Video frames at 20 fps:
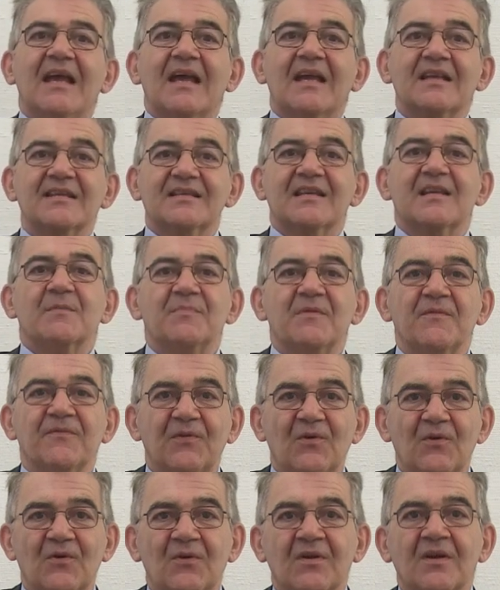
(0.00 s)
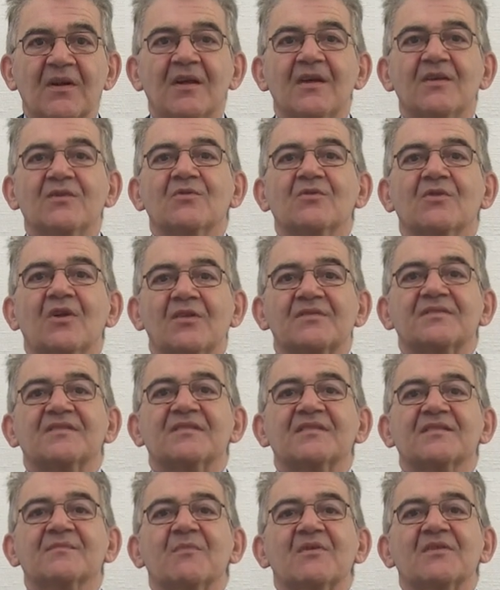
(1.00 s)
As said before, your
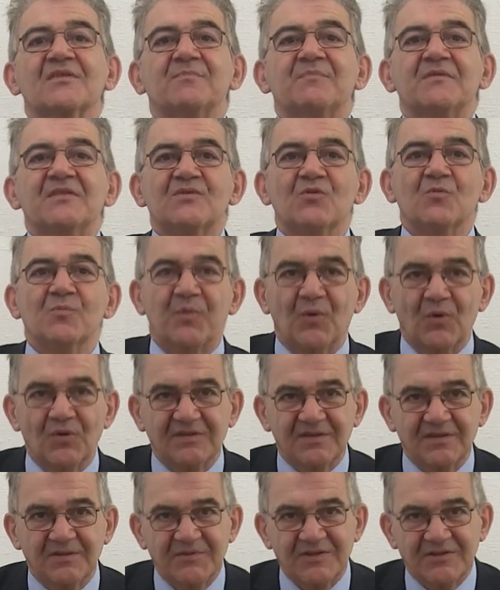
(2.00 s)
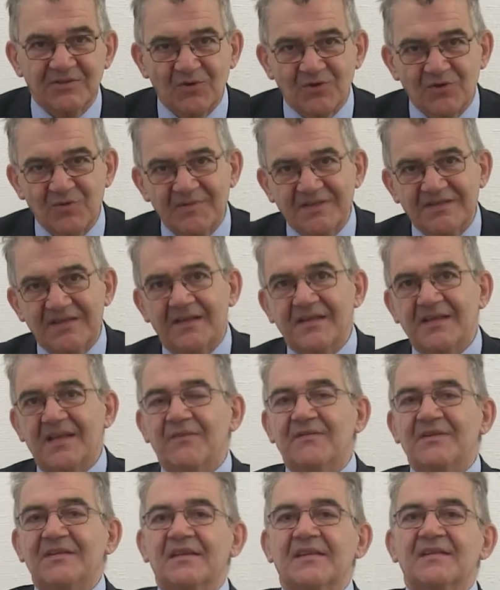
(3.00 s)
answers must be supported with documentary
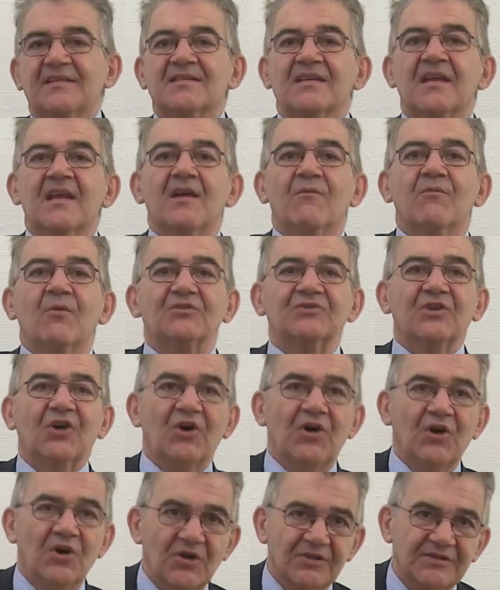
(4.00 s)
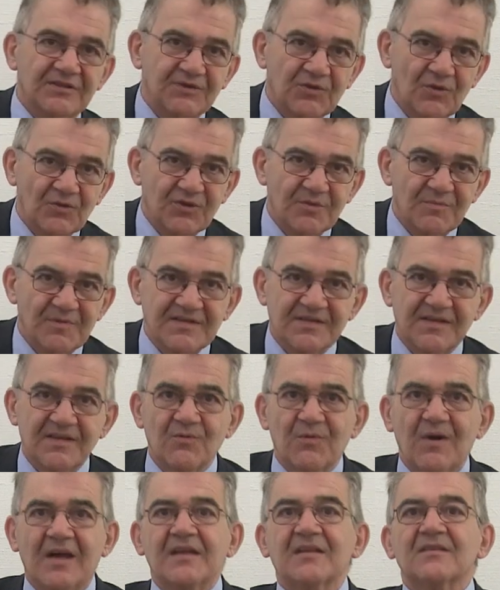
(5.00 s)
evidence. What are the documents
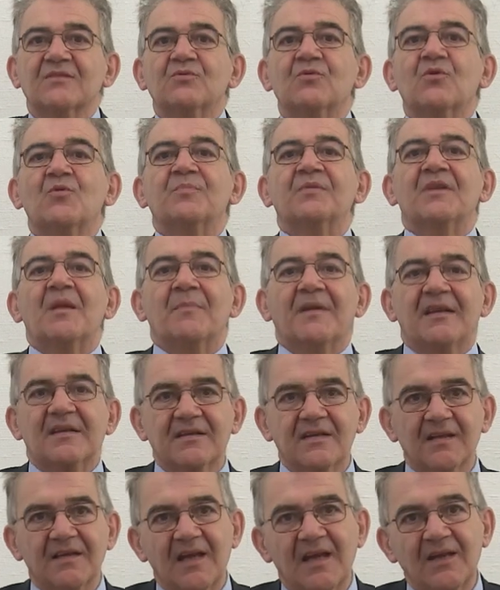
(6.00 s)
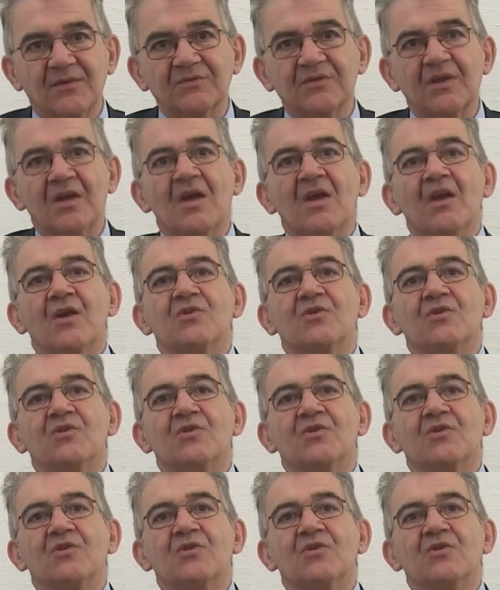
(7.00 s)
required to open a bank account?